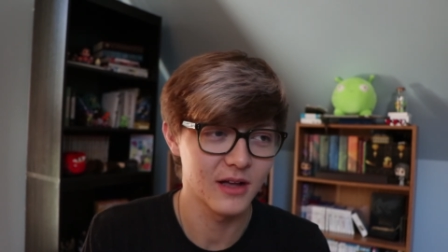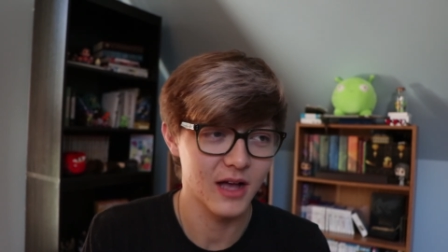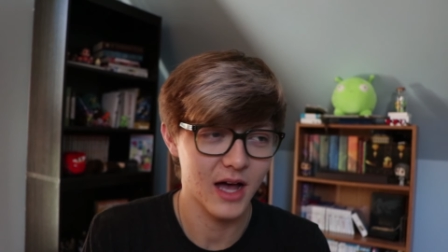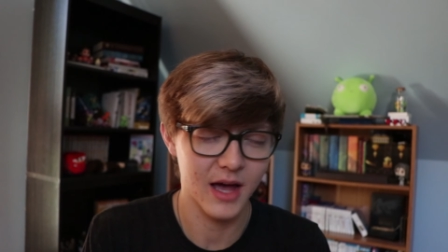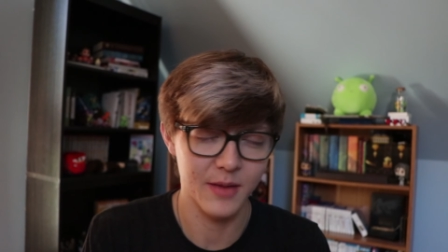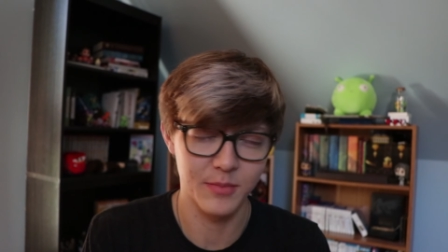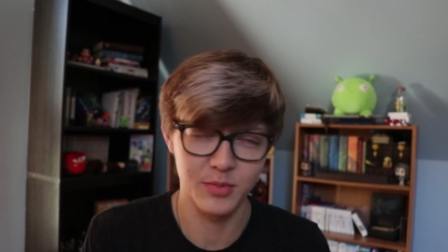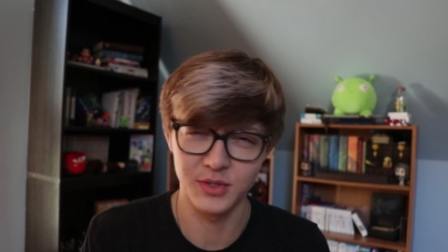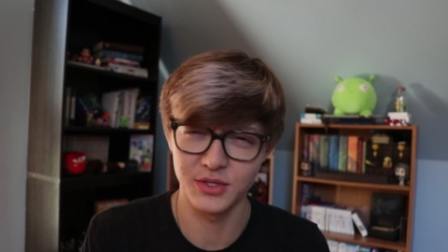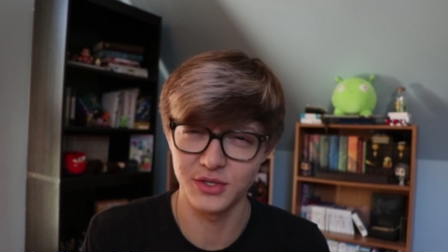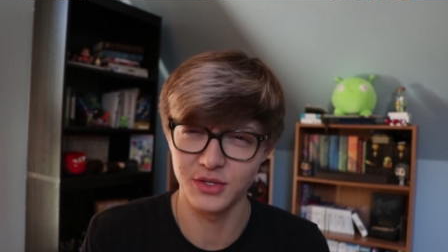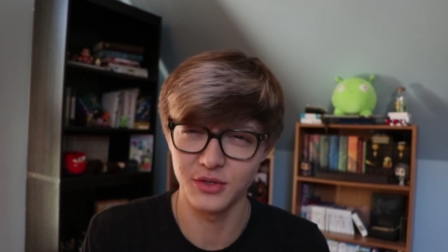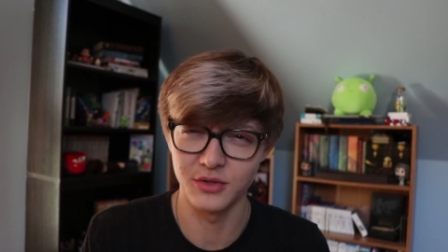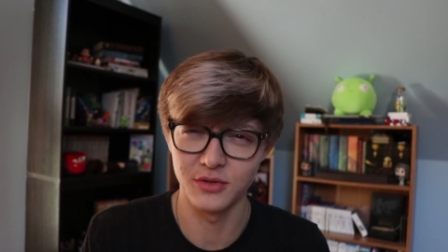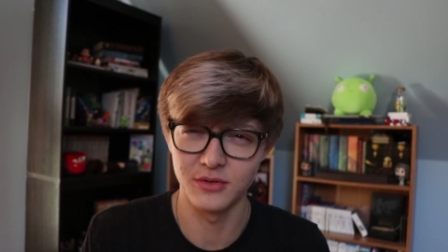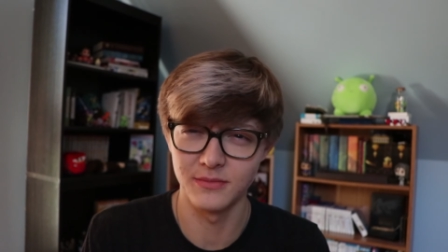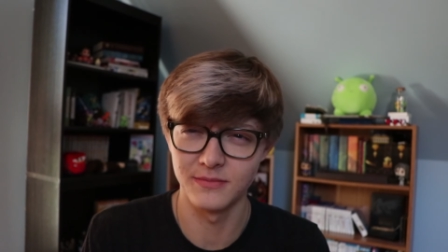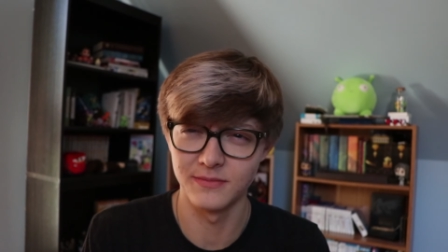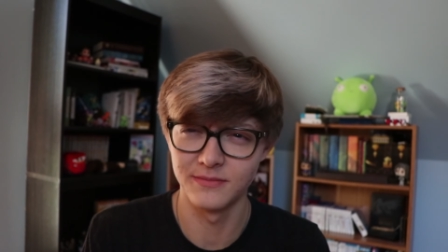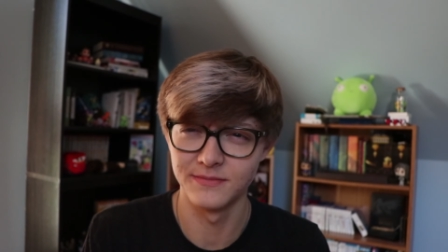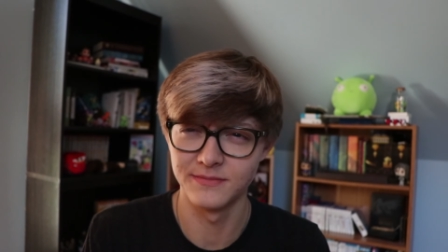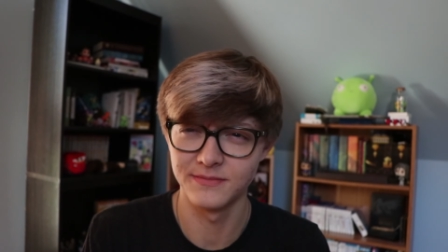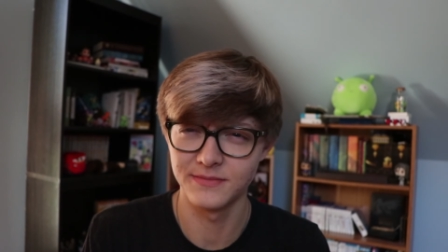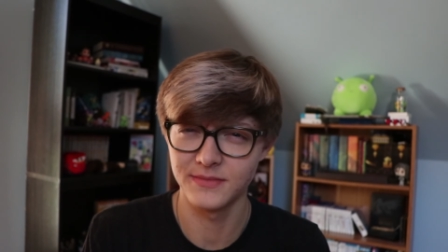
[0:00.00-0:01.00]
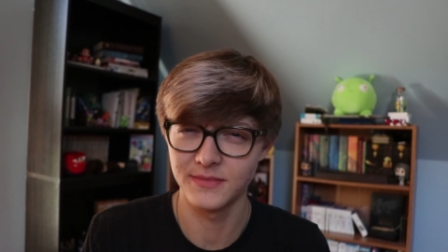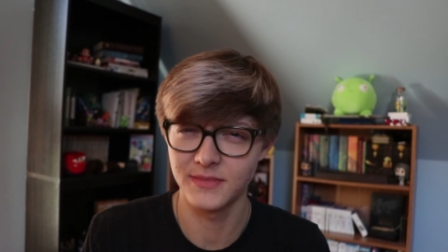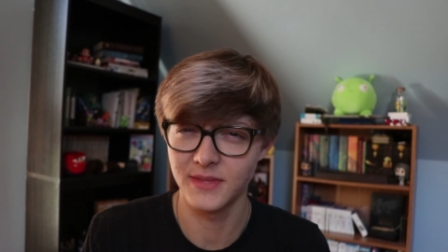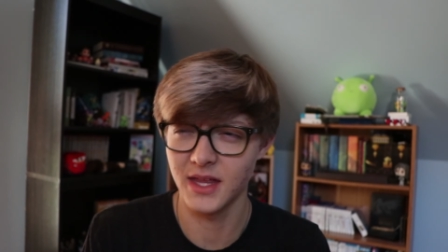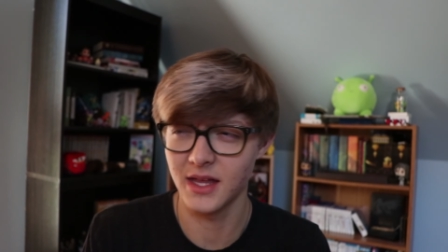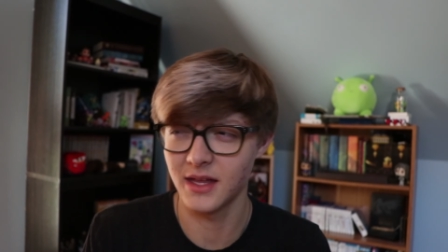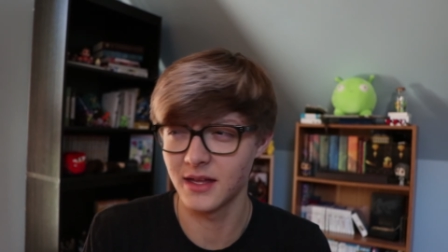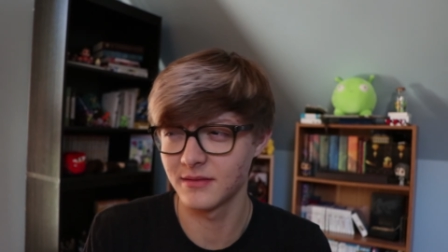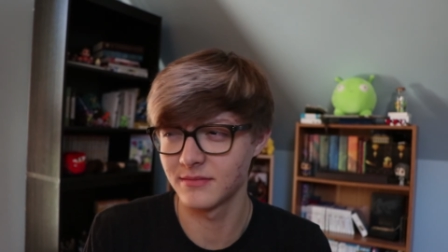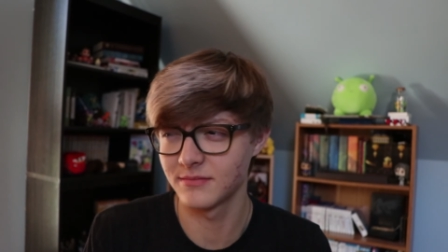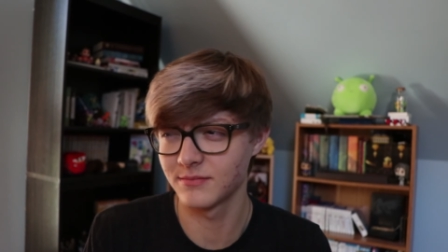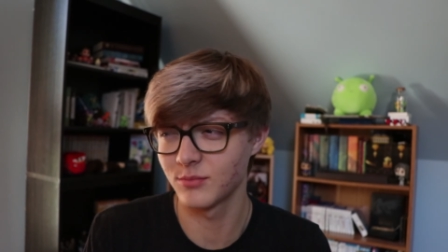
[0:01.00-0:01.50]
I presume
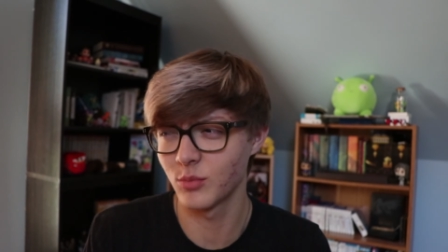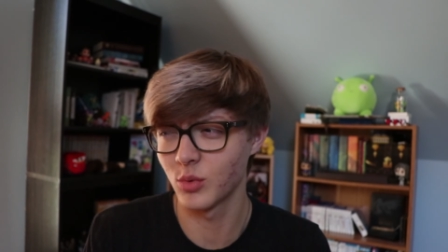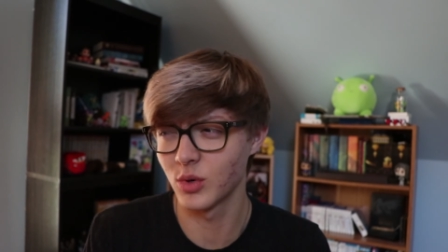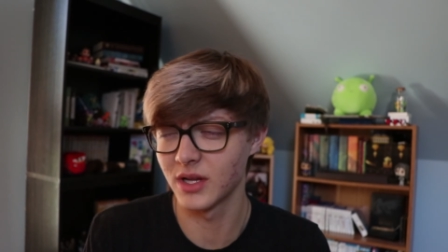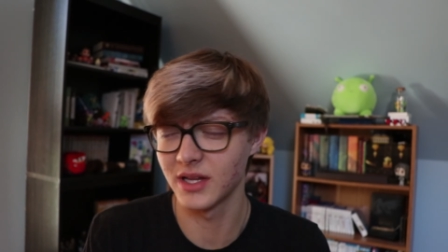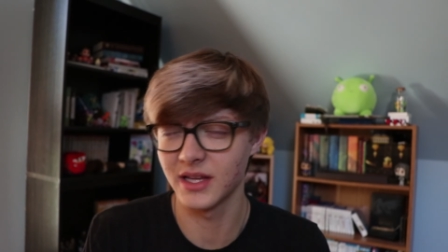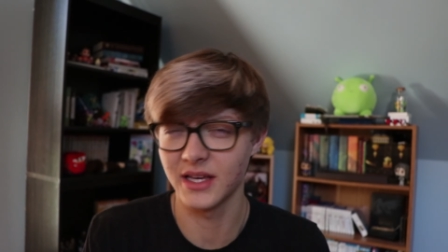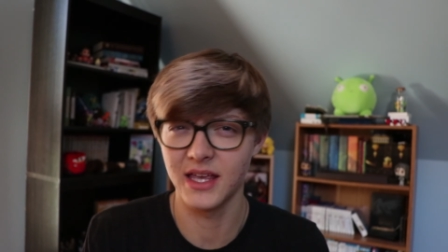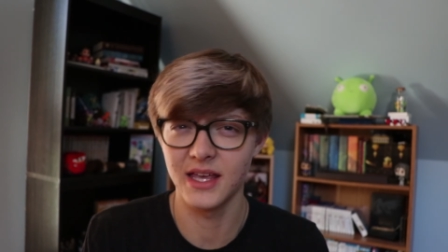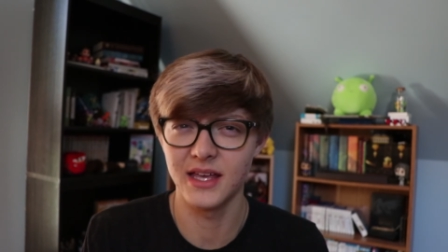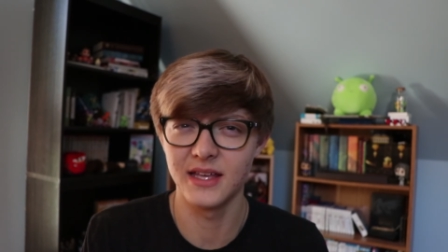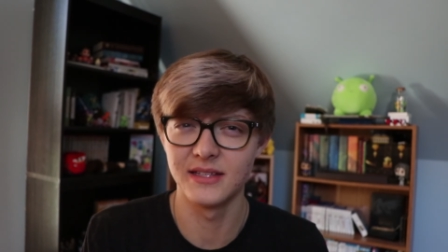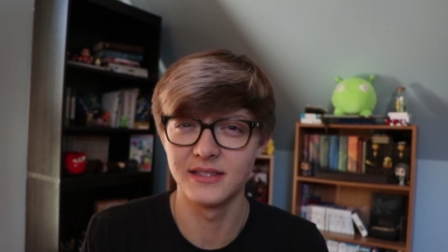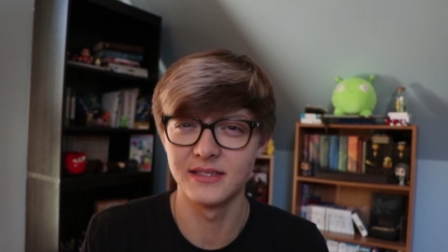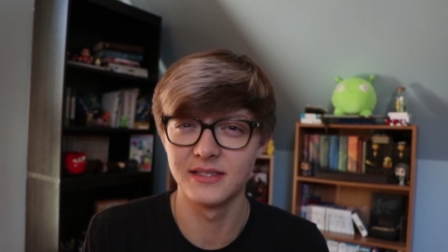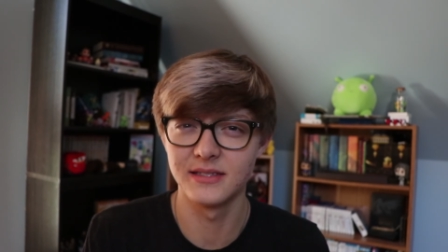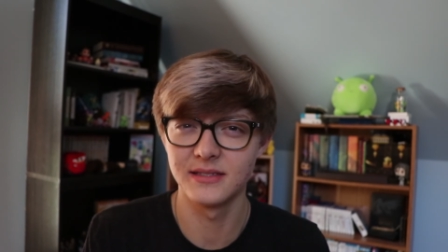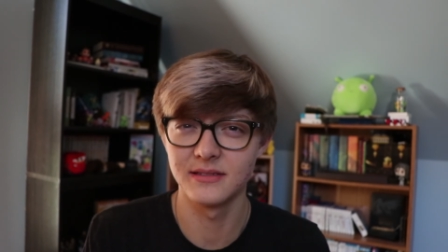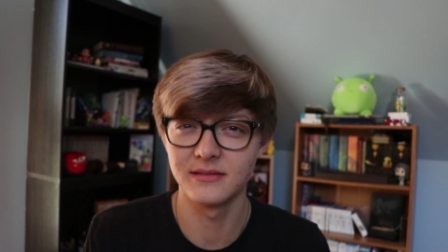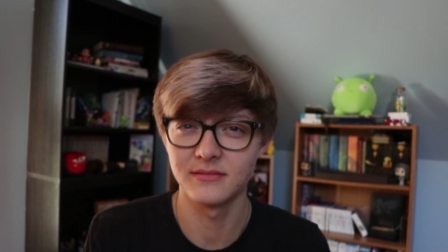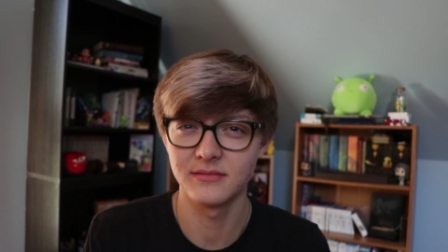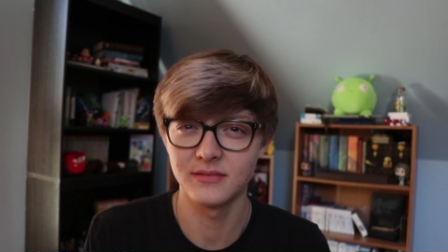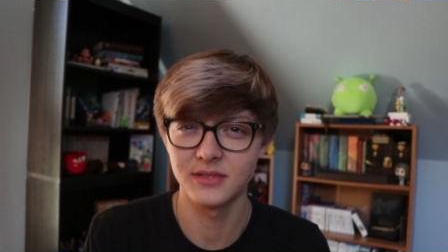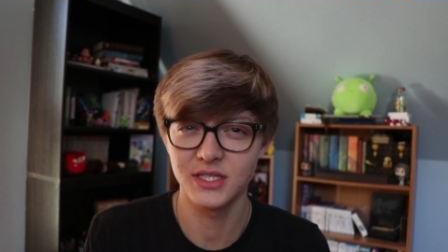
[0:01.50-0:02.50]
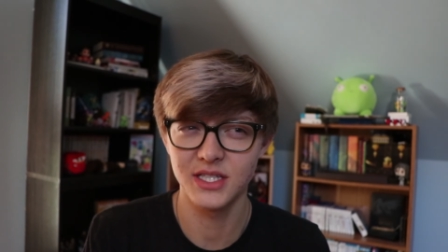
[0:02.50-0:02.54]
that one of the kids,